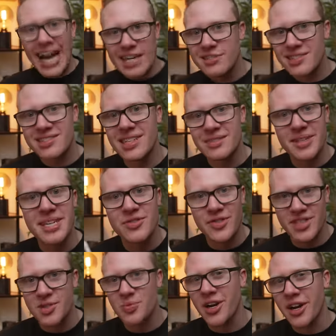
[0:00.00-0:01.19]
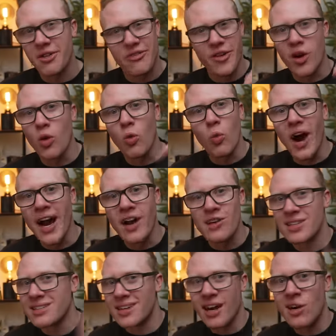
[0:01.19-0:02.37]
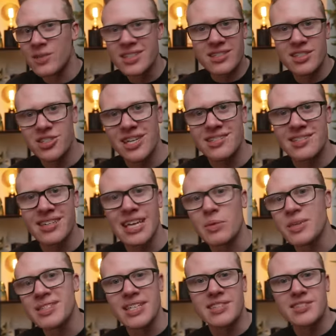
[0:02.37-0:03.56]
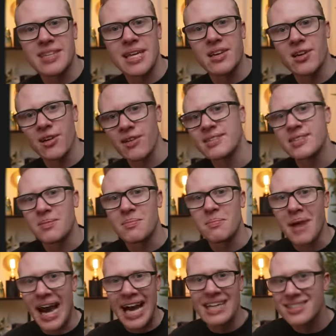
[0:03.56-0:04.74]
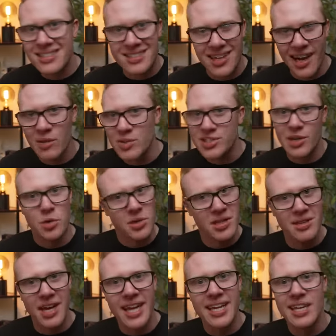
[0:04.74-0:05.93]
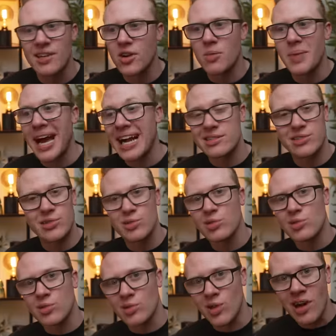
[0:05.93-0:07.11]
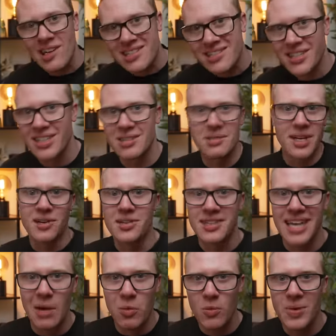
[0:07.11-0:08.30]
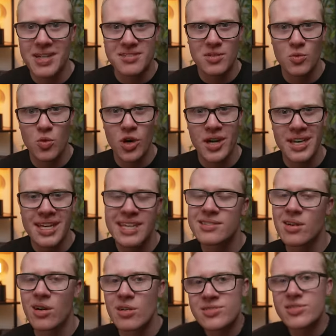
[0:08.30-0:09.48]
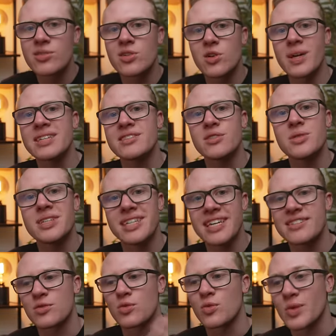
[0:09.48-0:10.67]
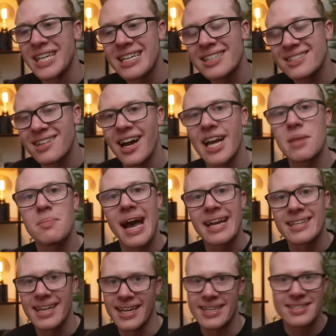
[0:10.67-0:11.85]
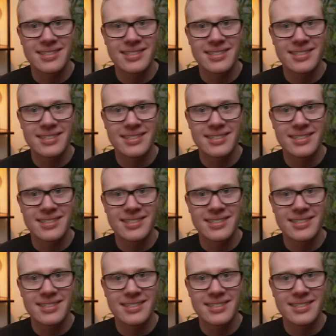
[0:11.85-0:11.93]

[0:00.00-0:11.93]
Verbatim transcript: actually seen leaks for this product for a while that not only suggested it would ditch the current matte design, which I really like, and go back to glossy like on the Apple Pencil 1, it's also going to get redesigned magnetic